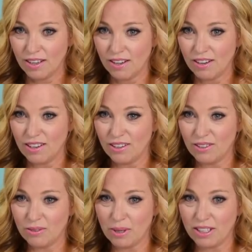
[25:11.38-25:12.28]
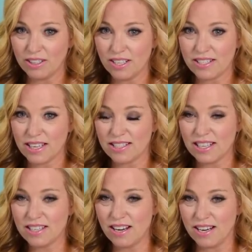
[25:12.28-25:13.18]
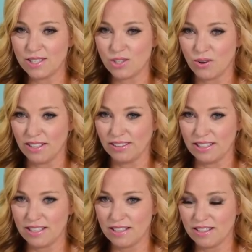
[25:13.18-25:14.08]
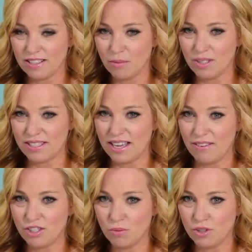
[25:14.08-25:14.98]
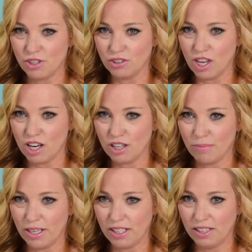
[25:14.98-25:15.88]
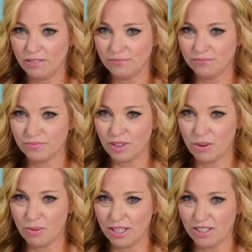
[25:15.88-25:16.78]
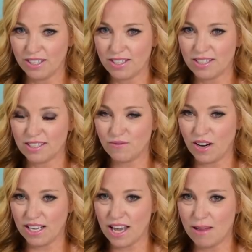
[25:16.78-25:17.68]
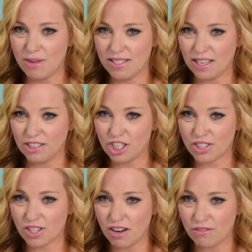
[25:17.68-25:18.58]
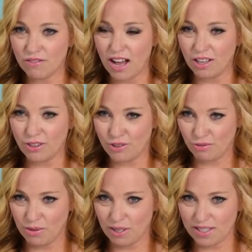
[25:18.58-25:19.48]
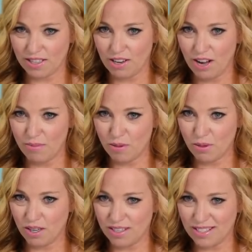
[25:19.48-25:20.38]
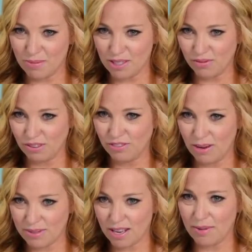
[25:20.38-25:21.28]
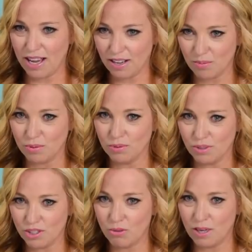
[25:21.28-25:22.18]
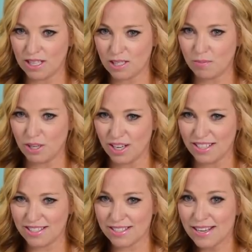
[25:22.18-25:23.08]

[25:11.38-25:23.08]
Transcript: Oh my goodness sakes, that's a nice story, Lindsay, that someone saved you with your locker money. Oh my goodness, this is funny. Amy said, just got off the Valor 3 weeks ago. Hubby put on someone's flip-flops coming out of the pool. Too many spirits.